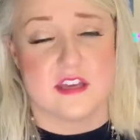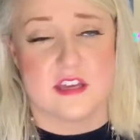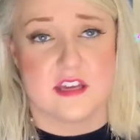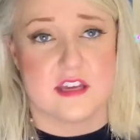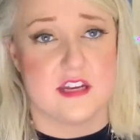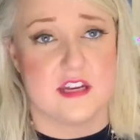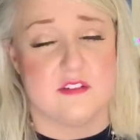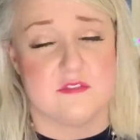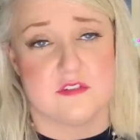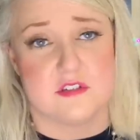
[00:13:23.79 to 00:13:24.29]
It
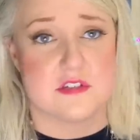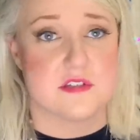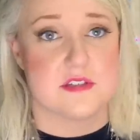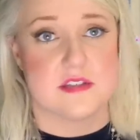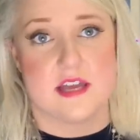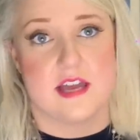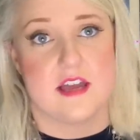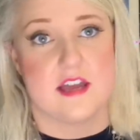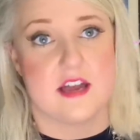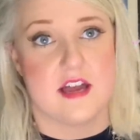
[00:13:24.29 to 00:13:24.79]
can even just
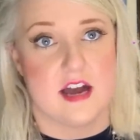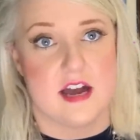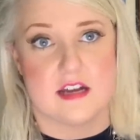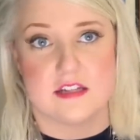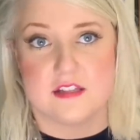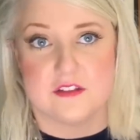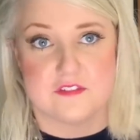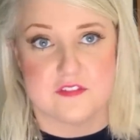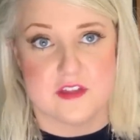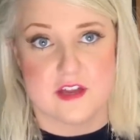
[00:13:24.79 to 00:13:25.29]
say, I
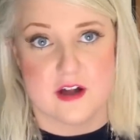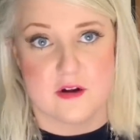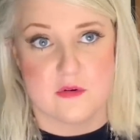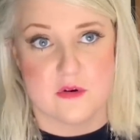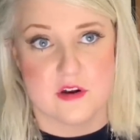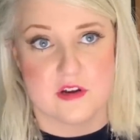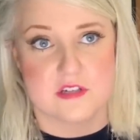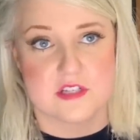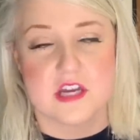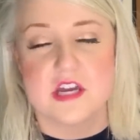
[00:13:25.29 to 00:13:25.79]
love the L
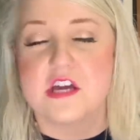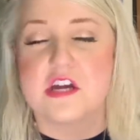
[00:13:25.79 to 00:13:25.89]
word.